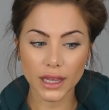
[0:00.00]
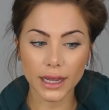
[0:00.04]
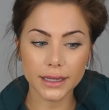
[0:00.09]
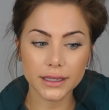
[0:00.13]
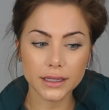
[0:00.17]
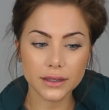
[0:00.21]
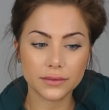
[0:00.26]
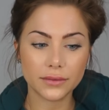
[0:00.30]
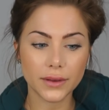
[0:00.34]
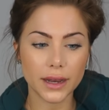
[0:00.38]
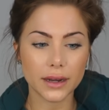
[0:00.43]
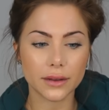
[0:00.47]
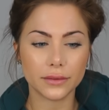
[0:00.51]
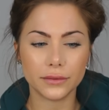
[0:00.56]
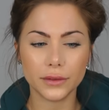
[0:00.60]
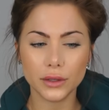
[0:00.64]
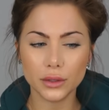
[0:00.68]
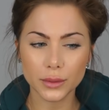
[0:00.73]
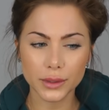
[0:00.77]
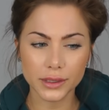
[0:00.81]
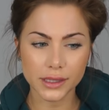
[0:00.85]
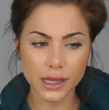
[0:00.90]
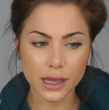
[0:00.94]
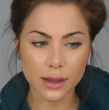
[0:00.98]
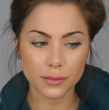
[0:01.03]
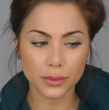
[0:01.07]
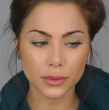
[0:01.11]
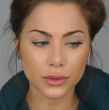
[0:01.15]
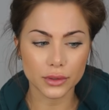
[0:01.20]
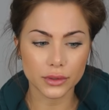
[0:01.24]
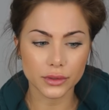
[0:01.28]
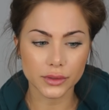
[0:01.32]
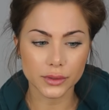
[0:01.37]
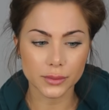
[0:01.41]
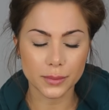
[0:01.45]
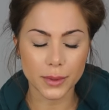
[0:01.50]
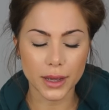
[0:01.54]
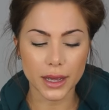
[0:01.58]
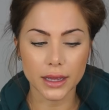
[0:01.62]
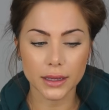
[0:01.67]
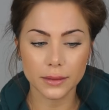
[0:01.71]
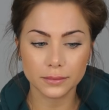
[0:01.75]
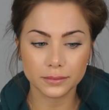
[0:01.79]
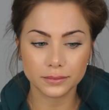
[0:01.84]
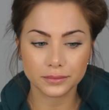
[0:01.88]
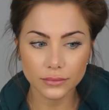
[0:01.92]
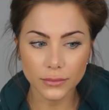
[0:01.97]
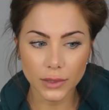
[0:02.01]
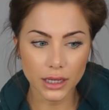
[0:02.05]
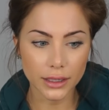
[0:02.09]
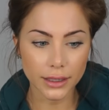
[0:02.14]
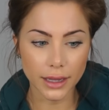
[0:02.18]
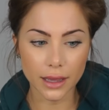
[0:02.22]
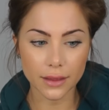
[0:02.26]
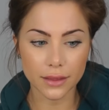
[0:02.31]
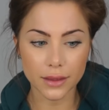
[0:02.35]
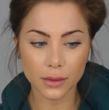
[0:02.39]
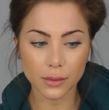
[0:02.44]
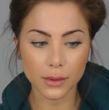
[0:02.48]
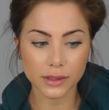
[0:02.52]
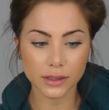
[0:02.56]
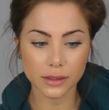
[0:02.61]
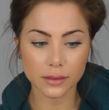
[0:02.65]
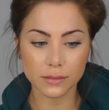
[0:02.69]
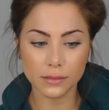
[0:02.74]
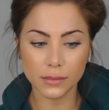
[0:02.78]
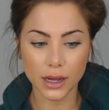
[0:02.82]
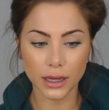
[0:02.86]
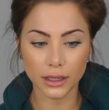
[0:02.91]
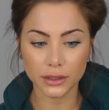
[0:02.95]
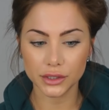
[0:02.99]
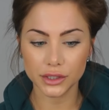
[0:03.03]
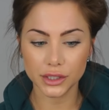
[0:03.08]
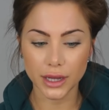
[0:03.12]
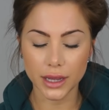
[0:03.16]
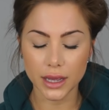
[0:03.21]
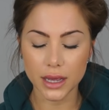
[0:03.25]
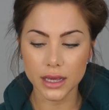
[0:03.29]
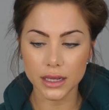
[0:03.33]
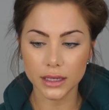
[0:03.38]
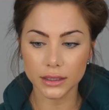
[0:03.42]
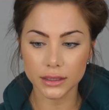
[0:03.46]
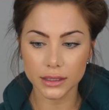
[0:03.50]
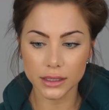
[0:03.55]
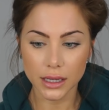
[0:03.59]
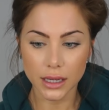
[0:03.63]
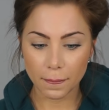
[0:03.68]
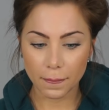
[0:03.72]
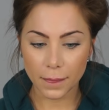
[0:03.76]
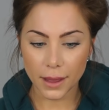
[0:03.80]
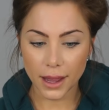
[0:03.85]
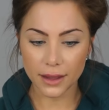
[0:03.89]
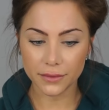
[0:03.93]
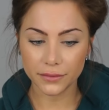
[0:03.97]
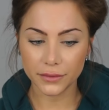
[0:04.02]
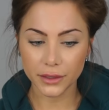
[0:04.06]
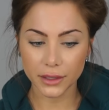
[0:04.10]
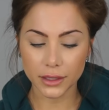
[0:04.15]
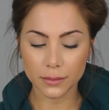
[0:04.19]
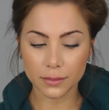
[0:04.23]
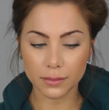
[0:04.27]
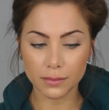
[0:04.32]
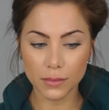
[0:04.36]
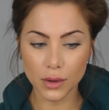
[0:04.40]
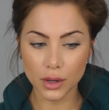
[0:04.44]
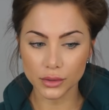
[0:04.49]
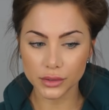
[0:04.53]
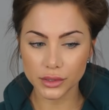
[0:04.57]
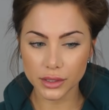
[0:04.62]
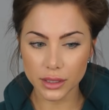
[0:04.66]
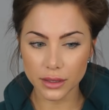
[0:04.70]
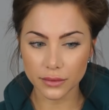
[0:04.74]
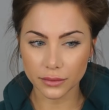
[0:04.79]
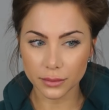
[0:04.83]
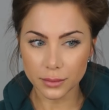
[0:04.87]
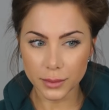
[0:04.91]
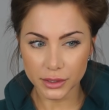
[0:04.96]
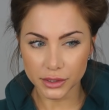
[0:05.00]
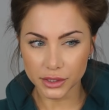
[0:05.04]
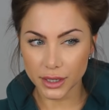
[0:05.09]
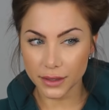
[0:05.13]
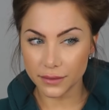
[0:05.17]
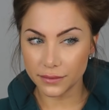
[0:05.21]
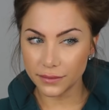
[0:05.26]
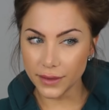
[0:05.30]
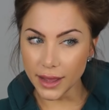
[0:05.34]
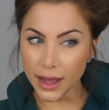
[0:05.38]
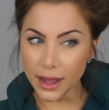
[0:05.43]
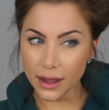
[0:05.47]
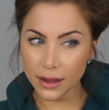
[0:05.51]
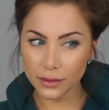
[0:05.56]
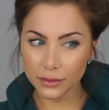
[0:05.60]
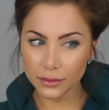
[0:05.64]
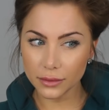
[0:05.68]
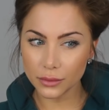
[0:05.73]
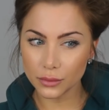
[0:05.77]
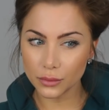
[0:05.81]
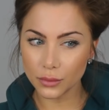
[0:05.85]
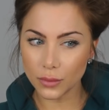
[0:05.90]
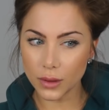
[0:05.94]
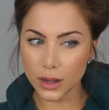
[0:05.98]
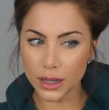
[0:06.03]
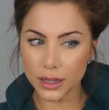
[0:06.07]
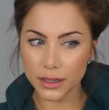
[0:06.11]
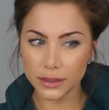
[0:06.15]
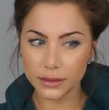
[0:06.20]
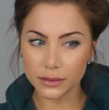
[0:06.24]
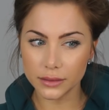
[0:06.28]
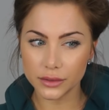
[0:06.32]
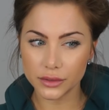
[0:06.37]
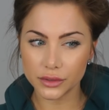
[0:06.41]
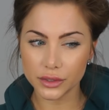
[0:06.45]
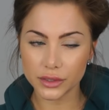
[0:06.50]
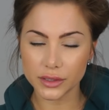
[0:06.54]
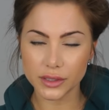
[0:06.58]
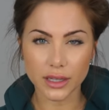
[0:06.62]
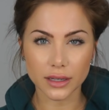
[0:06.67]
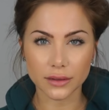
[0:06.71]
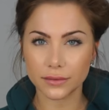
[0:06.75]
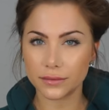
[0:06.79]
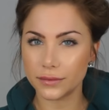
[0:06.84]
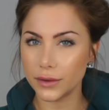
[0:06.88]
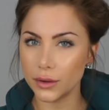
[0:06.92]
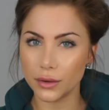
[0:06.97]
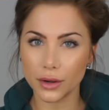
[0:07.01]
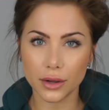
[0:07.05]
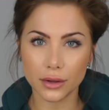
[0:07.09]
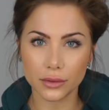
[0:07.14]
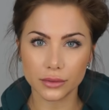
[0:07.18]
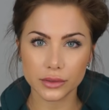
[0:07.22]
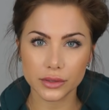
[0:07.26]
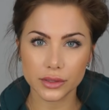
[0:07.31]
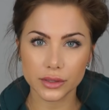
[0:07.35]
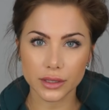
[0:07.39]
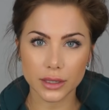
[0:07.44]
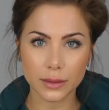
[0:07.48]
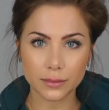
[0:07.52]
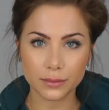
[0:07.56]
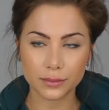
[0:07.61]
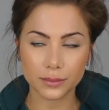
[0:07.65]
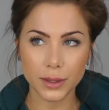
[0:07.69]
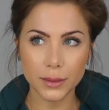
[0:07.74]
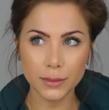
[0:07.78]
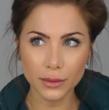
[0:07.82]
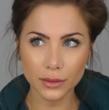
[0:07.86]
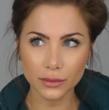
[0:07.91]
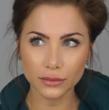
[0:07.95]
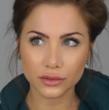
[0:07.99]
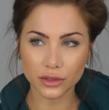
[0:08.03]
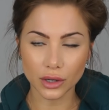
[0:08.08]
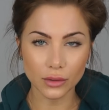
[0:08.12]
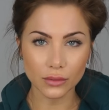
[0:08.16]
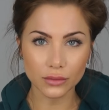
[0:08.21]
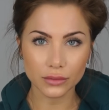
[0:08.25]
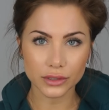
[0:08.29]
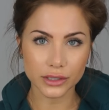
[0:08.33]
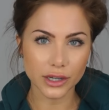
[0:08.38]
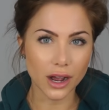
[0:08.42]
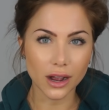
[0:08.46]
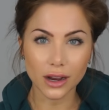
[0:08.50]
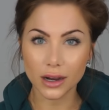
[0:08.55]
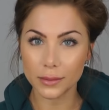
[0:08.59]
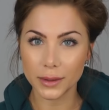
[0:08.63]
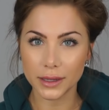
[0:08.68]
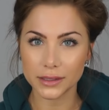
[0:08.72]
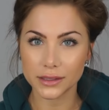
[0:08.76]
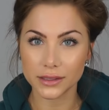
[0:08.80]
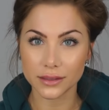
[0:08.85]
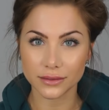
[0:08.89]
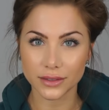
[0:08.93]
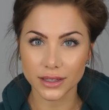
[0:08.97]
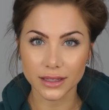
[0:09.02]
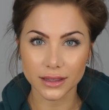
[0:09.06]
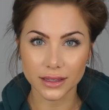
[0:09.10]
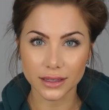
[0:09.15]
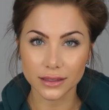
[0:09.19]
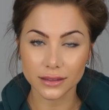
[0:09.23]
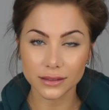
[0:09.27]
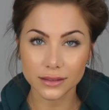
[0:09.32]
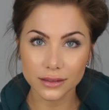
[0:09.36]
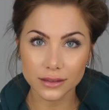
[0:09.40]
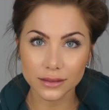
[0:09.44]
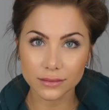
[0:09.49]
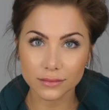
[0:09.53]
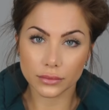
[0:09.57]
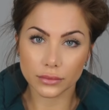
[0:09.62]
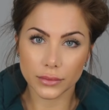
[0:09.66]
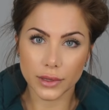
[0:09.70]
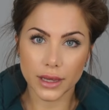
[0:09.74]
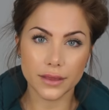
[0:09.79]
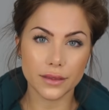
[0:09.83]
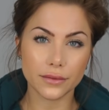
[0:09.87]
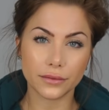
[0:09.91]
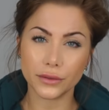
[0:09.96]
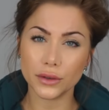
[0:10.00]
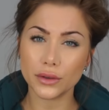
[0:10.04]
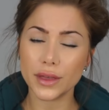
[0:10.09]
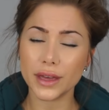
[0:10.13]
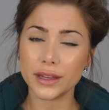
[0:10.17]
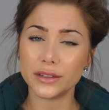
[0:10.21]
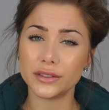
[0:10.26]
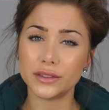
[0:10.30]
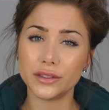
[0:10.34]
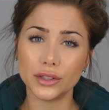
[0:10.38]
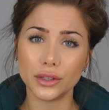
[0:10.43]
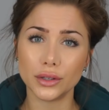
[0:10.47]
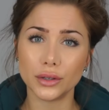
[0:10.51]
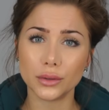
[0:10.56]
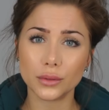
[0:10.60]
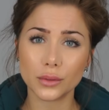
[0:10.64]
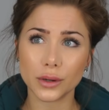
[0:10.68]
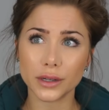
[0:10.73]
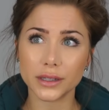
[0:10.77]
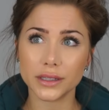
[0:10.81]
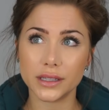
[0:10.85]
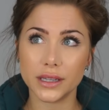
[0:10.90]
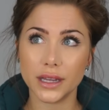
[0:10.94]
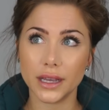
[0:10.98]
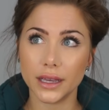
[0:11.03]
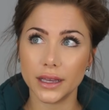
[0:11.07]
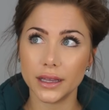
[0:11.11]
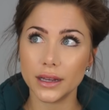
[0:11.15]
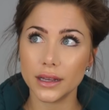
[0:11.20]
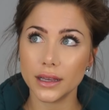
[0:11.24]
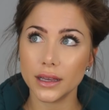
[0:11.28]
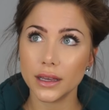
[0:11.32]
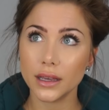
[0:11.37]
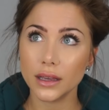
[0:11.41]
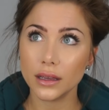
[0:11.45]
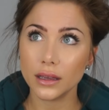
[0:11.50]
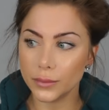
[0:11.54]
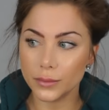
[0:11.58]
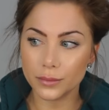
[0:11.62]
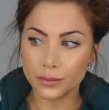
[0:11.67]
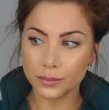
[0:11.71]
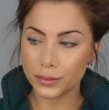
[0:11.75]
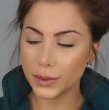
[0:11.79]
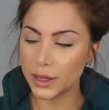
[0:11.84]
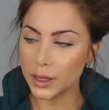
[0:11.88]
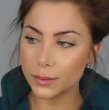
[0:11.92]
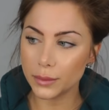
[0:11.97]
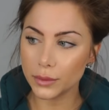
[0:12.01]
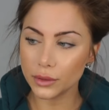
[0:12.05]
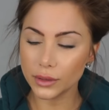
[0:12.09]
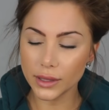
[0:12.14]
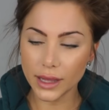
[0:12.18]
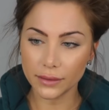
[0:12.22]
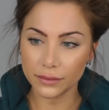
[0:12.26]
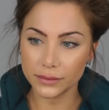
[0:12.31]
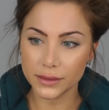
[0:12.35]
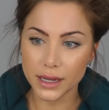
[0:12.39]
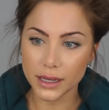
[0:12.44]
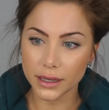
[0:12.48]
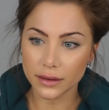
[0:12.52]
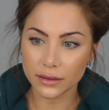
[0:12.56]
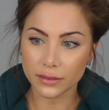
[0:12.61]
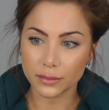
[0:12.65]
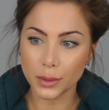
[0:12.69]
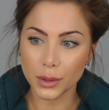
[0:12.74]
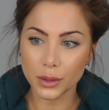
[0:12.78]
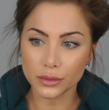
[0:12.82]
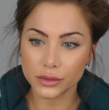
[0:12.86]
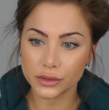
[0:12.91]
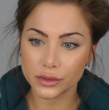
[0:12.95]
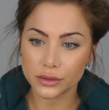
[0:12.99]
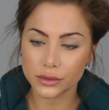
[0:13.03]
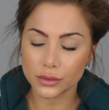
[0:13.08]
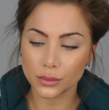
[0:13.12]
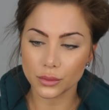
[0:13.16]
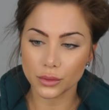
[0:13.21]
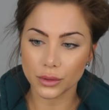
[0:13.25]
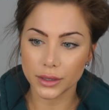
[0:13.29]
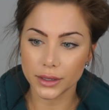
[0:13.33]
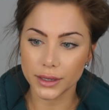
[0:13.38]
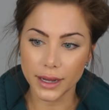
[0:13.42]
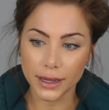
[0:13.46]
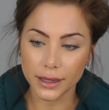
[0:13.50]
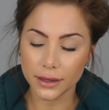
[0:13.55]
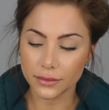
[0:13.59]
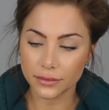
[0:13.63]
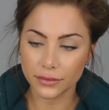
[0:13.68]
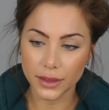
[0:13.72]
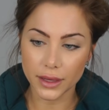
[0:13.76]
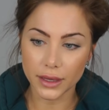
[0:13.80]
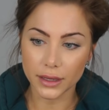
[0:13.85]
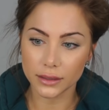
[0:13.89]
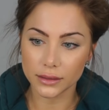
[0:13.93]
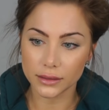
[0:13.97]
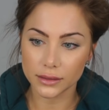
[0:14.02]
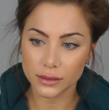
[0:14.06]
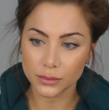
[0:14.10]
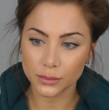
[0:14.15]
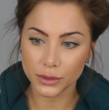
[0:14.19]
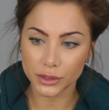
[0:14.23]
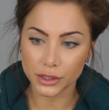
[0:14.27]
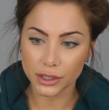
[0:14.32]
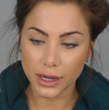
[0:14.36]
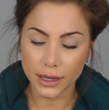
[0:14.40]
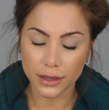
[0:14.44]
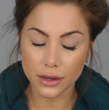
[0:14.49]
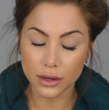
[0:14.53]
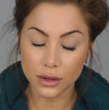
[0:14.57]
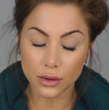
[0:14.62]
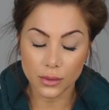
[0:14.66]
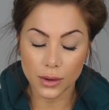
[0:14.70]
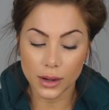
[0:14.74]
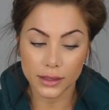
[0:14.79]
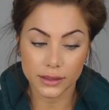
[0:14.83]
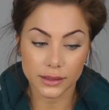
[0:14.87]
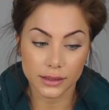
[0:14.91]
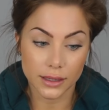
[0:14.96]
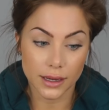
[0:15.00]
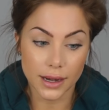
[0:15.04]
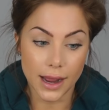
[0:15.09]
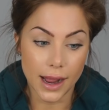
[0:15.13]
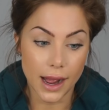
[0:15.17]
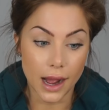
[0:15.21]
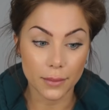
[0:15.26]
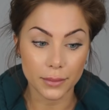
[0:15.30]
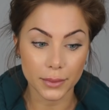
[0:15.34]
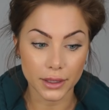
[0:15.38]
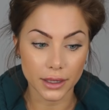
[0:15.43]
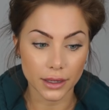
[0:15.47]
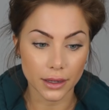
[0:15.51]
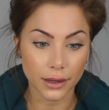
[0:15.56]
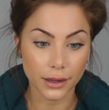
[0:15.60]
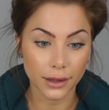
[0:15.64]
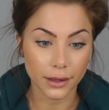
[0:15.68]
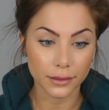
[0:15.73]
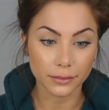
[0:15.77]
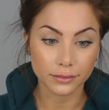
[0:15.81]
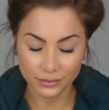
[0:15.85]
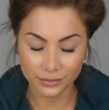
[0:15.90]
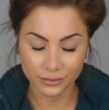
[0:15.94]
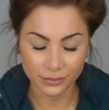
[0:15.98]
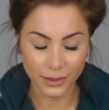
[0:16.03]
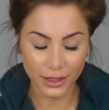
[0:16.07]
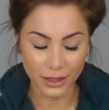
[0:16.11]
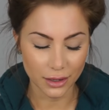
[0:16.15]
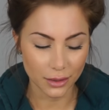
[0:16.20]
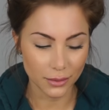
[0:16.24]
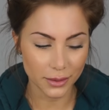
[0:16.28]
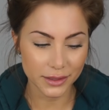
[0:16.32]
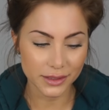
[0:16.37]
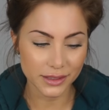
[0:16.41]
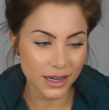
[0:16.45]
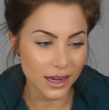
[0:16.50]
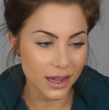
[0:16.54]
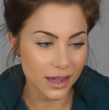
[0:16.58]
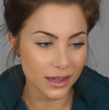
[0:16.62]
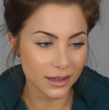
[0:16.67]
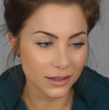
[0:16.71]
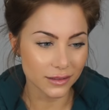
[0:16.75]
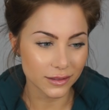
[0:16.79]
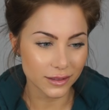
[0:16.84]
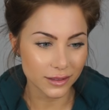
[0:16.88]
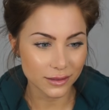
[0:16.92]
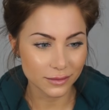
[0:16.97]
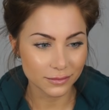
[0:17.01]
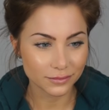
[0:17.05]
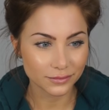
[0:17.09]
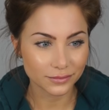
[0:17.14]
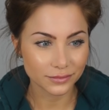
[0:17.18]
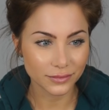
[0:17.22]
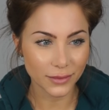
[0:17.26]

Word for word: I did find a few examples, but again, there wasn't much. And I feel like most of the information I found was just like photos. Like people don't talk about stuff like this and the few that do or did, people left negative posts or negative things, which I know it's gonna happen here. It always does.